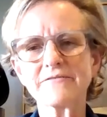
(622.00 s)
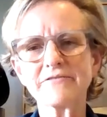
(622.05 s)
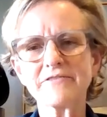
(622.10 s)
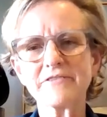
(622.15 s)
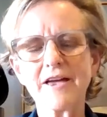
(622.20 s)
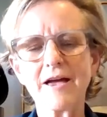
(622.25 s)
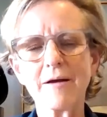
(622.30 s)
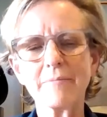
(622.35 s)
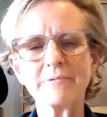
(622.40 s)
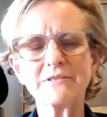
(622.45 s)
for
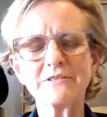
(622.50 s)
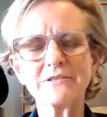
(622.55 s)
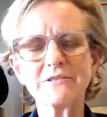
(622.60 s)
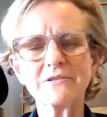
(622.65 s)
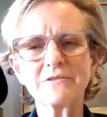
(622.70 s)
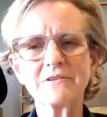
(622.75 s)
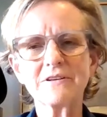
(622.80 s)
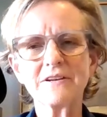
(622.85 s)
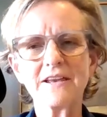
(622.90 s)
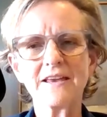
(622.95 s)
the
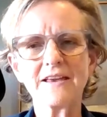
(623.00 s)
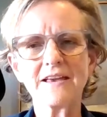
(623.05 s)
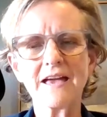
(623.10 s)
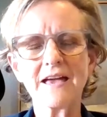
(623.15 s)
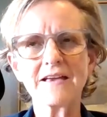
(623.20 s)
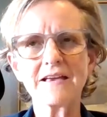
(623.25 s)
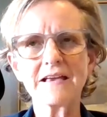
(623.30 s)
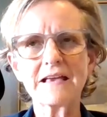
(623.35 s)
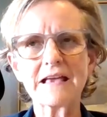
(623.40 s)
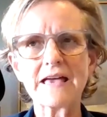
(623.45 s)
opportunity.
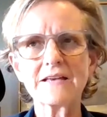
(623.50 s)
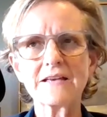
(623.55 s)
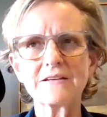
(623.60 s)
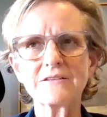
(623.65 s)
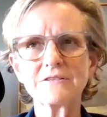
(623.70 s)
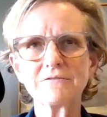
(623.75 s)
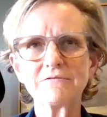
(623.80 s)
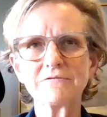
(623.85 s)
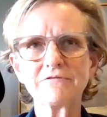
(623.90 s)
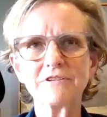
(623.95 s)
I I
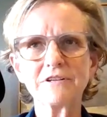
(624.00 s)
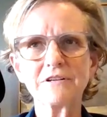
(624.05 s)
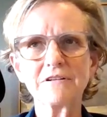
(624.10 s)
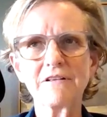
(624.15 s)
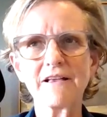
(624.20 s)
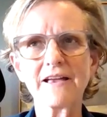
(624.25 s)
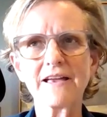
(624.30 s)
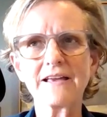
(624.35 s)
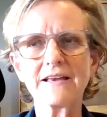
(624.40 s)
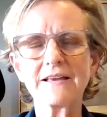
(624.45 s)
do feel
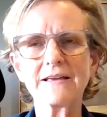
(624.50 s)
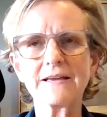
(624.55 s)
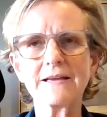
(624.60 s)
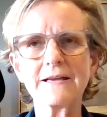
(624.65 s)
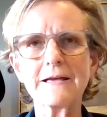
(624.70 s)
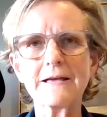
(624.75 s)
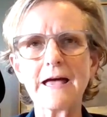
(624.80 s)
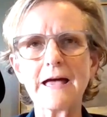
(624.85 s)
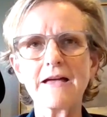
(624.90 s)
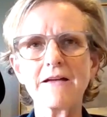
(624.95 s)
like
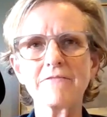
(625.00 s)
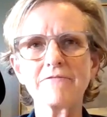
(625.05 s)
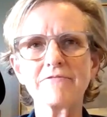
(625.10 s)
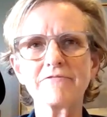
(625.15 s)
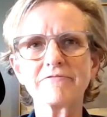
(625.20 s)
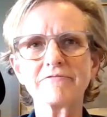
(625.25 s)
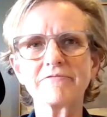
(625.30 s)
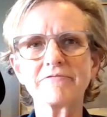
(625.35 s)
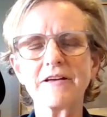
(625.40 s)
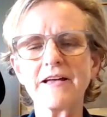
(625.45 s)
uh, I've
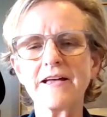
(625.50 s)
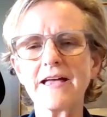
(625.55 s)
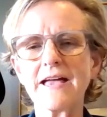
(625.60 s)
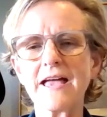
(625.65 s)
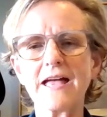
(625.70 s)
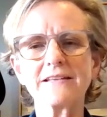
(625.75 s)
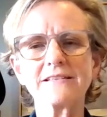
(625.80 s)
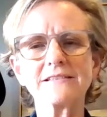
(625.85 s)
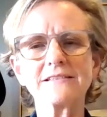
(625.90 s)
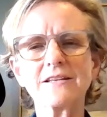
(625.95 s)
uh,
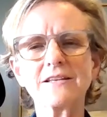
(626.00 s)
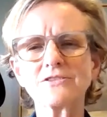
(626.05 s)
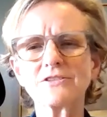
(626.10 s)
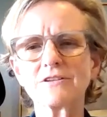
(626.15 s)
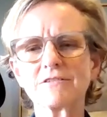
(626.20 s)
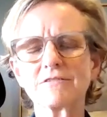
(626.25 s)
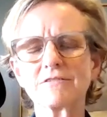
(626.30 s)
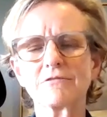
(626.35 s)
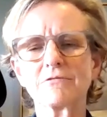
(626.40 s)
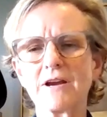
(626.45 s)
had such a
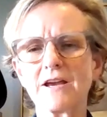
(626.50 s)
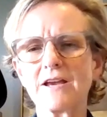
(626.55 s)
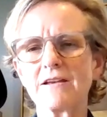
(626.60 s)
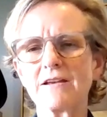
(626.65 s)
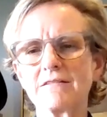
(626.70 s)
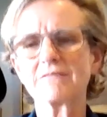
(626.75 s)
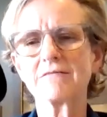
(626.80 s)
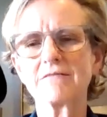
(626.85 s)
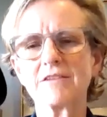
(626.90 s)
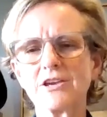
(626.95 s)
great
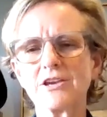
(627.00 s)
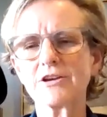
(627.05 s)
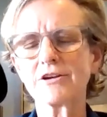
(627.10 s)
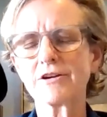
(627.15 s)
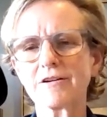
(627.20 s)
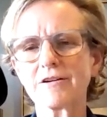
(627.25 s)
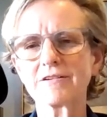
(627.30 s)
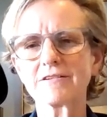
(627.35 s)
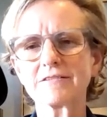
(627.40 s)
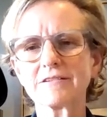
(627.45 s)

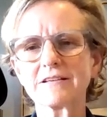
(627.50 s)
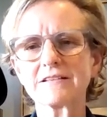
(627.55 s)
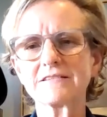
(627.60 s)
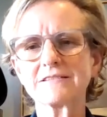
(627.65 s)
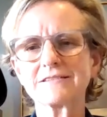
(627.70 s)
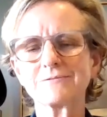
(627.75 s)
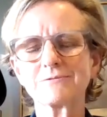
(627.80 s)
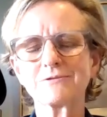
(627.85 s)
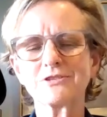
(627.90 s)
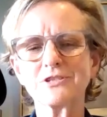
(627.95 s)
year.
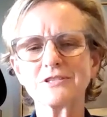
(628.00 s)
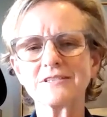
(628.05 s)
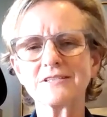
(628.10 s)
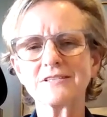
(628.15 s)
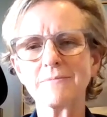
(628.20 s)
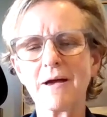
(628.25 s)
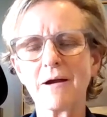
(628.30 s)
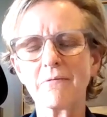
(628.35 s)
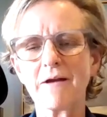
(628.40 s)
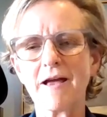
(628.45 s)
It's just
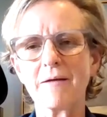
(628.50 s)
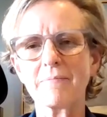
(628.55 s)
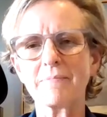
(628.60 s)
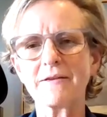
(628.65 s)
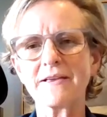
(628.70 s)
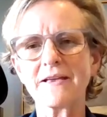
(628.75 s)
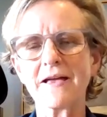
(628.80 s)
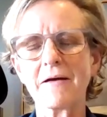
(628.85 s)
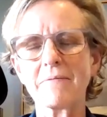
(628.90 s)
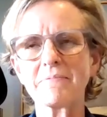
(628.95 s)
about
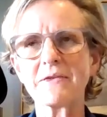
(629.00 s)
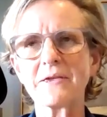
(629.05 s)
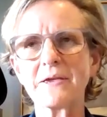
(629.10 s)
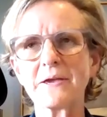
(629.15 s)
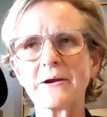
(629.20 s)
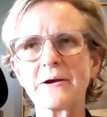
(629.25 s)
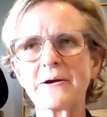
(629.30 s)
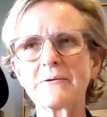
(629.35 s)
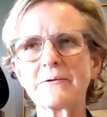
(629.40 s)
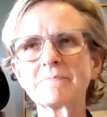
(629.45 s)
wrapping up
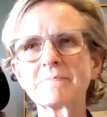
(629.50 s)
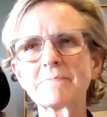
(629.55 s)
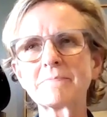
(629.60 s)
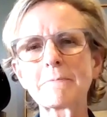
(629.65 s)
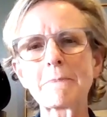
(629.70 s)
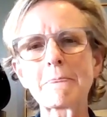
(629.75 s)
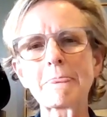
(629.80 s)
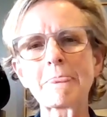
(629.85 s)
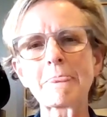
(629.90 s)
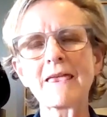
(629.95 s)
here,
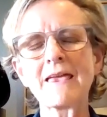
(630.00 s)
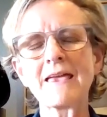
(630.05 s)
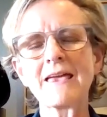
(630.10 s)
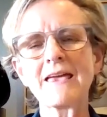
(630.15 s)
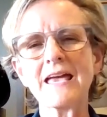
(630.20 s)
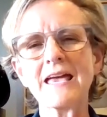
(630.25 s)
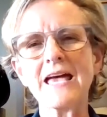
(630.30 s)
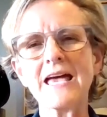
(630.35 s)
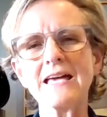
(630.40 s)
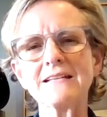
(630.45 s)

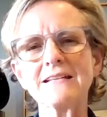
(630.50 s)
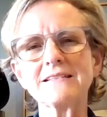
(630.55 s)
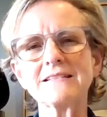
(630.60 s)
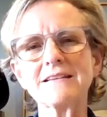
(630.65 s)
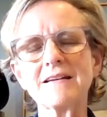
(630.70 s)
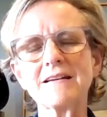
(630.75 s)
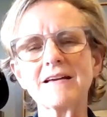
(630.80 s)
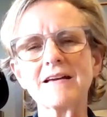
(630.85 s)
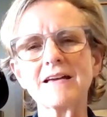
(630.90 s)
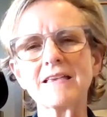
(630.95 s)
and
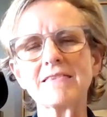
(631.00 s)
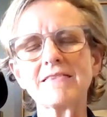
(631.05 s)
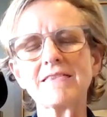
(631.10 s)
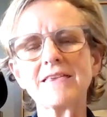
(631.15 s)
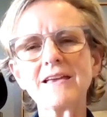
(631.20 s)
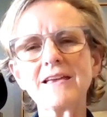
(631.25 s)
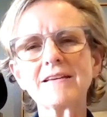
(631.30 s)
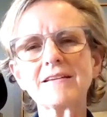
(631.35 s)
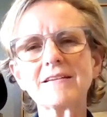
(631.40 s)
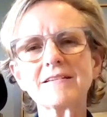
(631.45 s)
uh, I
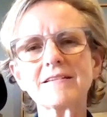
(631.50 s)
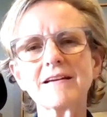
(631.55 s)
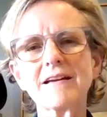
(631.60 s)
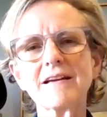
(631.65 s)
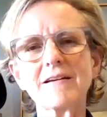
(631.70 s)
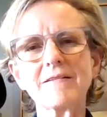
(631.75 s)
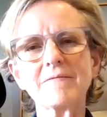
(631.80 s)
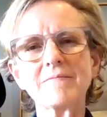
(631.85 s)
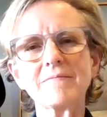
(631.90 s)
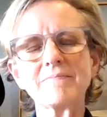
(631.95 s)
think
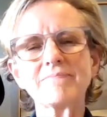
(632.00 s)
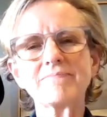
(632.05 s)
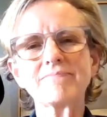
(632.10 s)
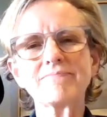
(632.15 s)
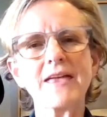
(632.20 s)
um,